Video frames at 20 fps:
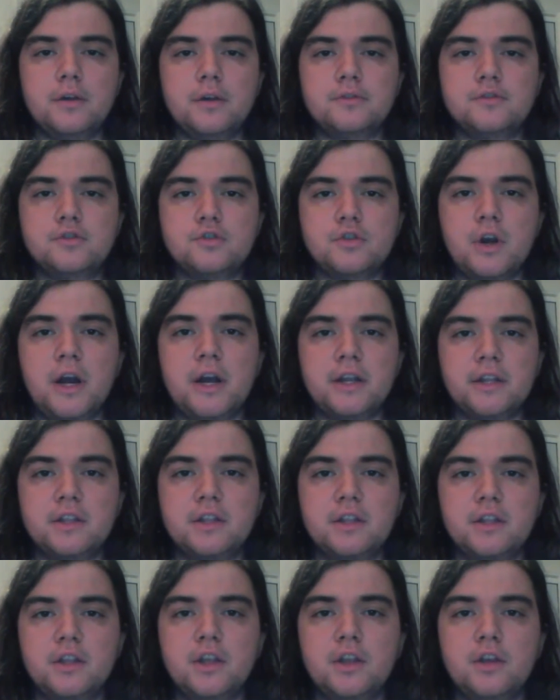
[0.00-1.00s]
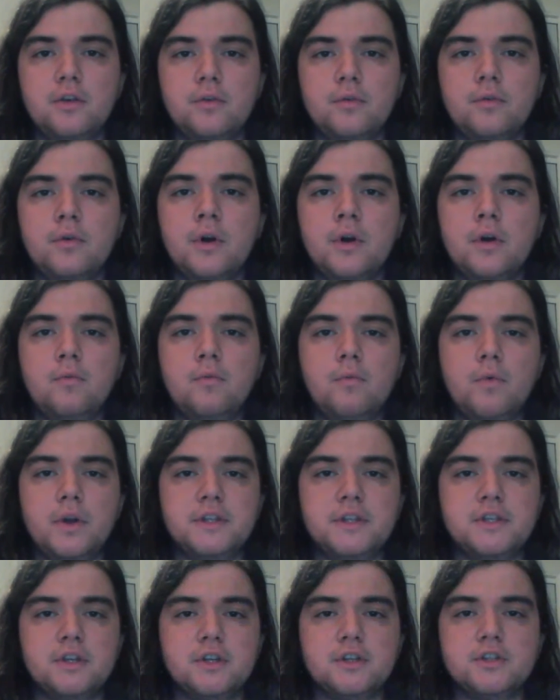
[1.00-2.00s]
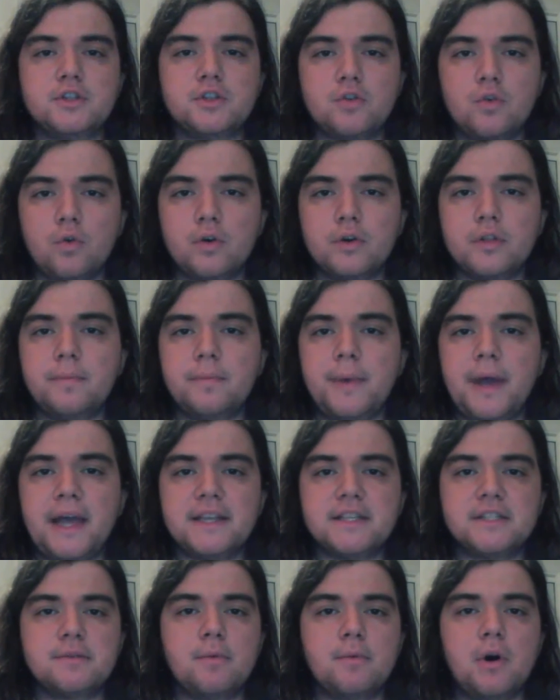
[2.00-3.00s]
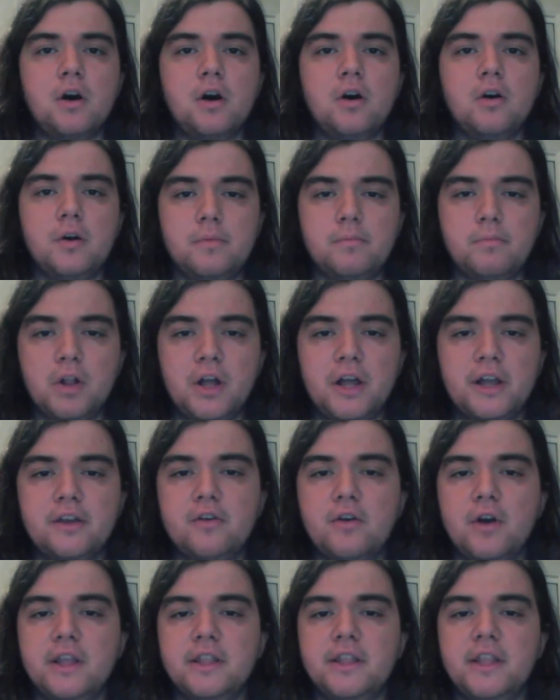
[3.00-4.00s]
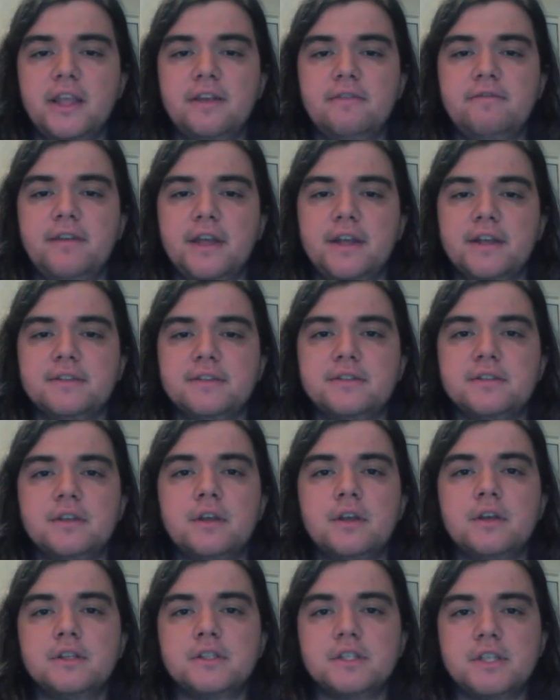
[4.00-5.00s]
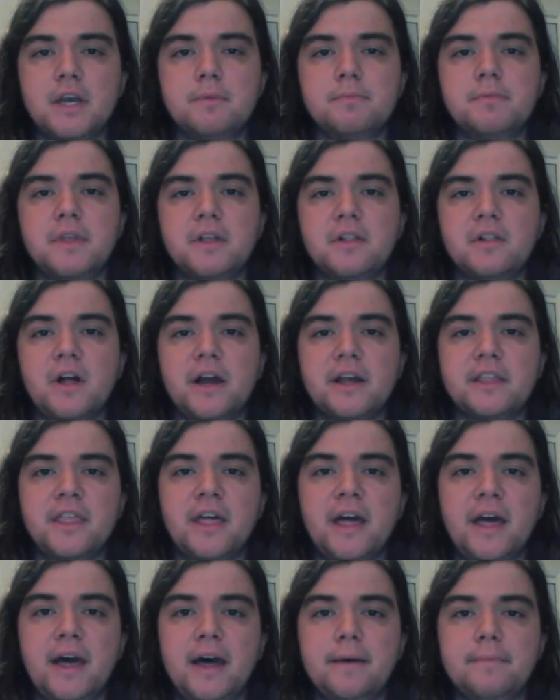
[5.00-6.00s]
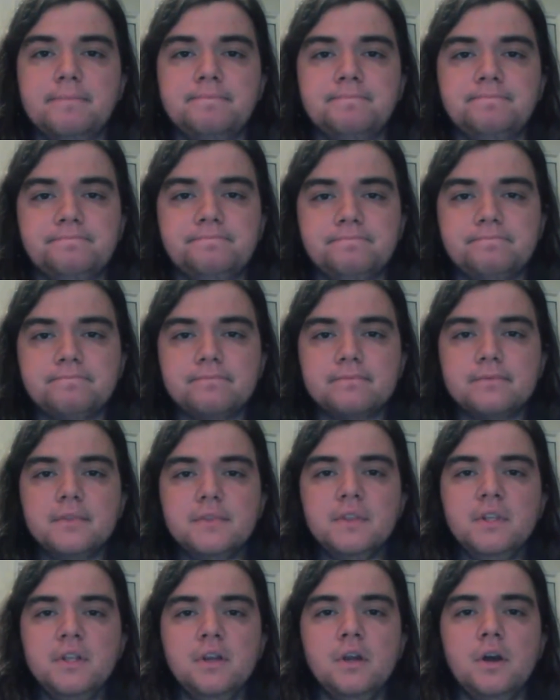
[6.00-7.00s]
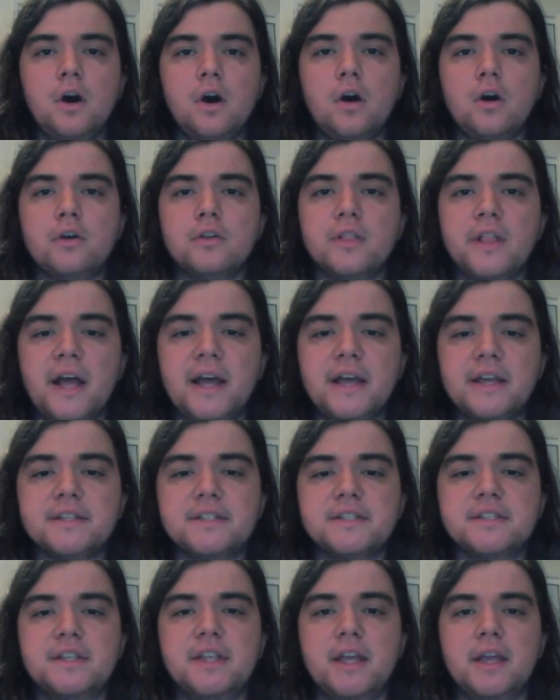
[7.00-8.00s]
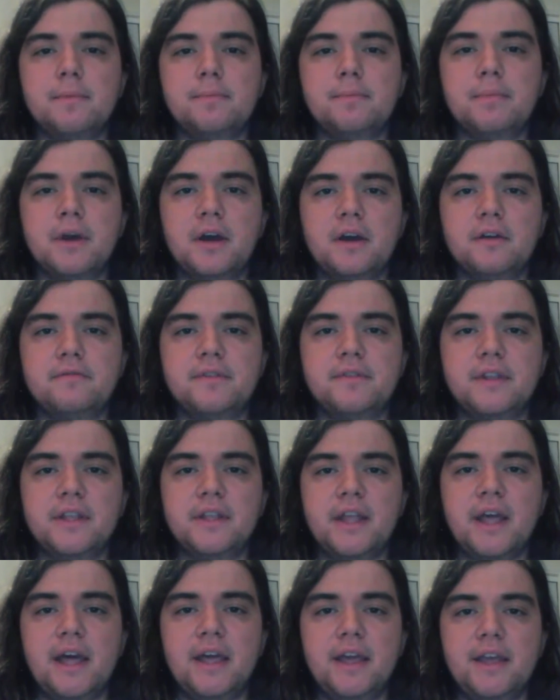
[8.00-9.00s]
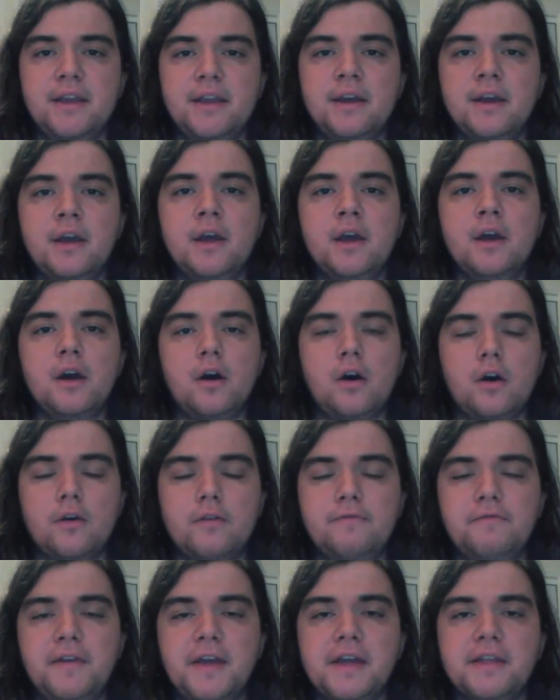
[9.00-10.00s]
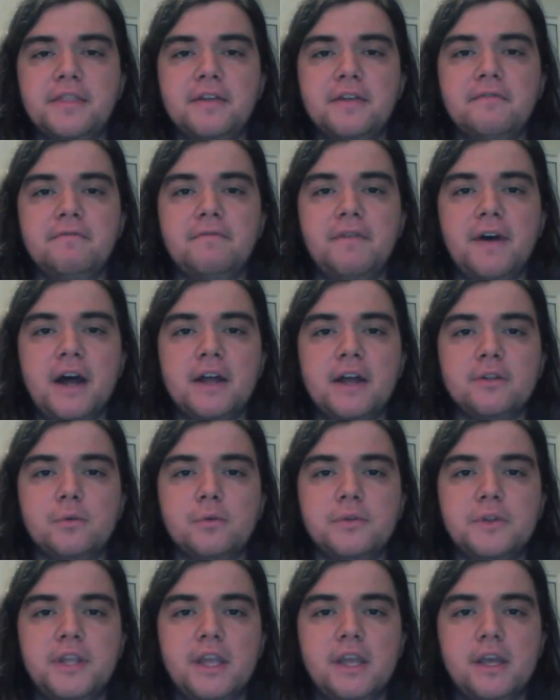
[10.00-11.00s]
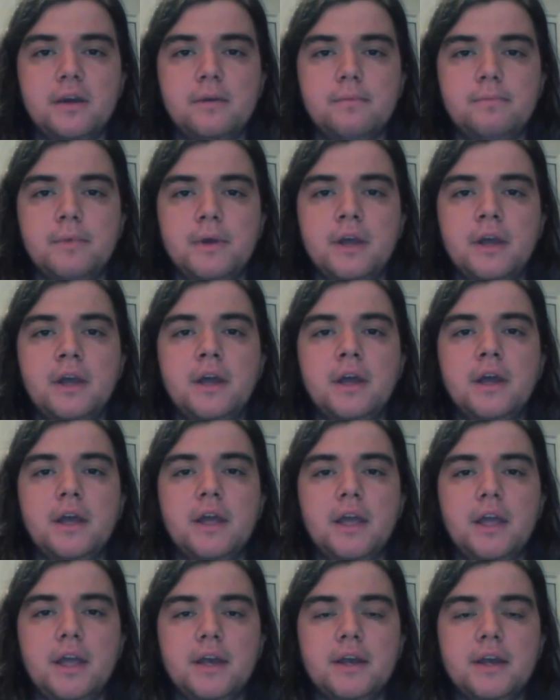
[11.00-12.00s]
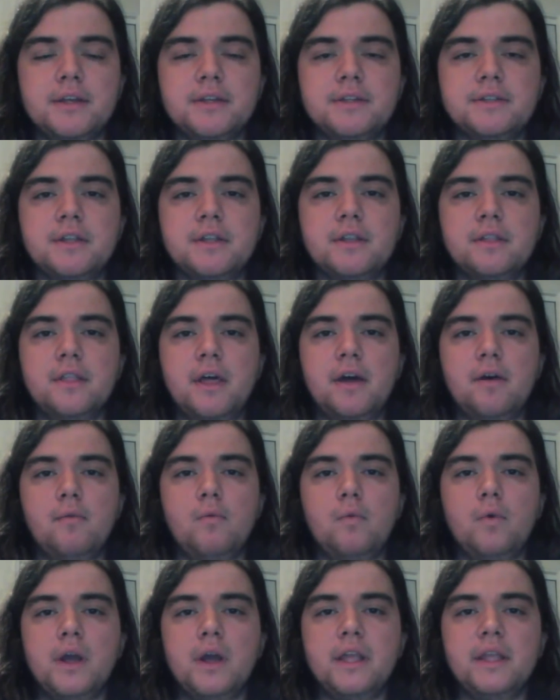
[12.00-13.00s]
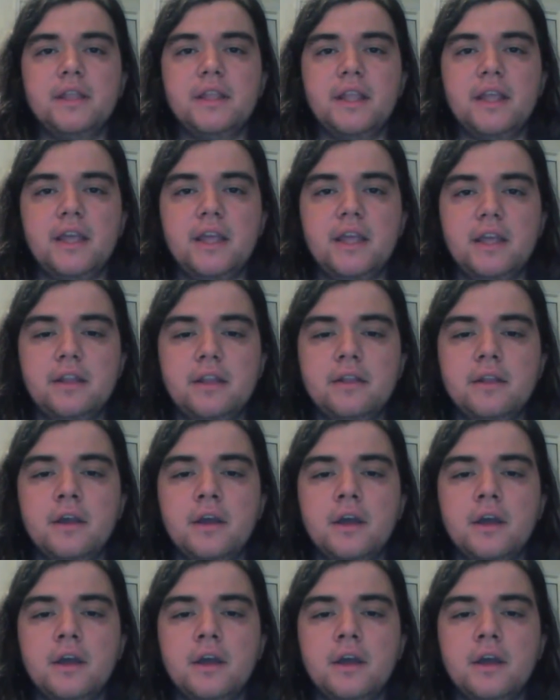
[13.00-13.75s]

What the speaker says: trying to do, which is score the basketball and play great defense. Something like that. Our last tip of today, our fifth and final tip, is that we need